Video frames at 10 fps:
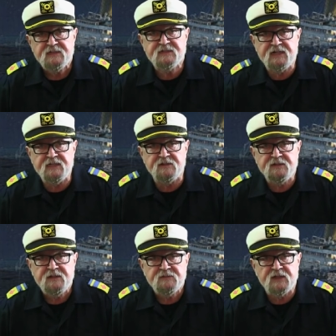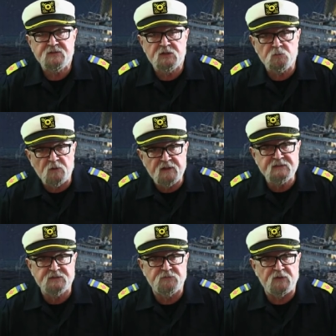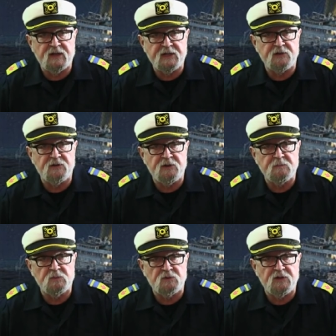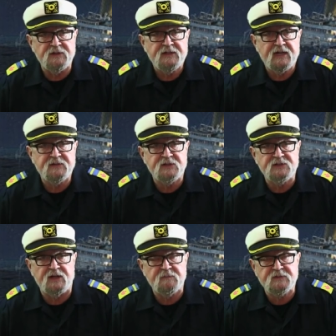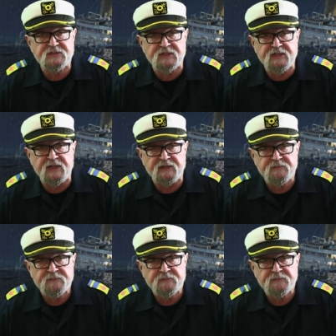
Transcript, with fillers: stated that there was a fire on board at the time of the sinking.